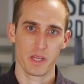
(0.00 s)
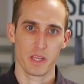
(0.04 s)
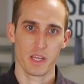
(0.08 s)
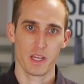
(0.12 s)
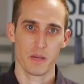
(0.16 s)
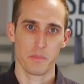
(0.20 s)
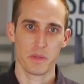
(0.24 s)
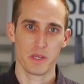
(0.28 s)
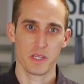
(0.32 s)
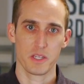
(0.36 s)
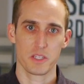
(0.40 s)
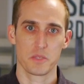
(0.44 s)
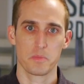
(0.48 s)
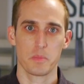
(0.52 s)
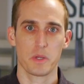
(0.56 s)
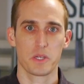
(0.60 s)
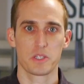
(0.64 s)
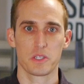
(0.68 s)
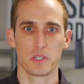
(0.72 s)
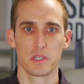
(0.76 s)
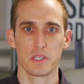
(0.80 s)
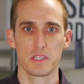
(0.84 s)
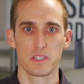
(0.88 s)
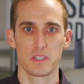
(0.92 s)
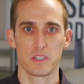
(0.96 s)
can be
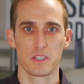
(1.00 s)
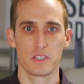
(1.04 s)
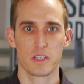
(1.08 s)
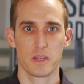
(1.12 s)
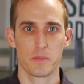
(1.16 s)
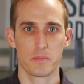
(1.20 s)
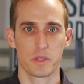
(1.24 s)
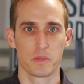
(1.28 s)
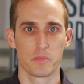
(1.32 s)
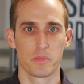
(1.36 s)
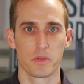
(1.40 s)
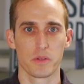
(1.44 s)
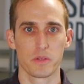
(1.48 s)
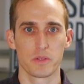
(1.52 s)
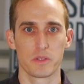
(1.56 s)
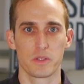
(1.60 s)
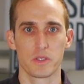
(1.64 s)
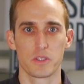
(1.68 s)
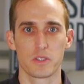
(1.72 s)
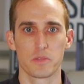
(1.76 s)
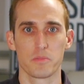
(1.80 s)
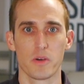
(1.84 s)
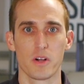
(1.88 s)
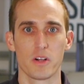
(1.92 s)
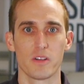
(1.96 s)
especially susceptible to
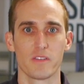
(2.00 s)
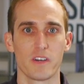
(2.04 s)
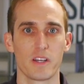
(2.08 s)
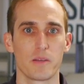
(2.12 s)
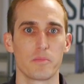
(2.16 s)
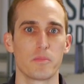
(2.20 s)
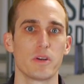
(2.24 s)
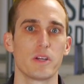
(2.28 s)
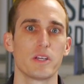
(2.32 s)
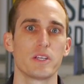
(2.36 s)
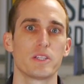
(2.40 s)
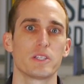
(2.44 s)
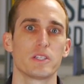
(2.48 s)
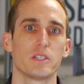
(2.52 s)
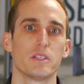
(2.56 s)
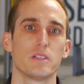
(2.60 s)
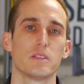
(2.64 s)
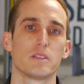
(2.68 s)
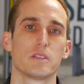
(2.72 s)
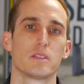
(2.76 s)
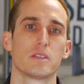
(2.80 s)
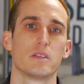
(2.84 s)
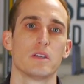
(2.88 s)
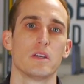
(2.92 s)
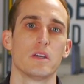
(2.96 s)
small
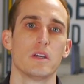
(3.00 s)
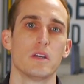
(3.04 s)
vibrations.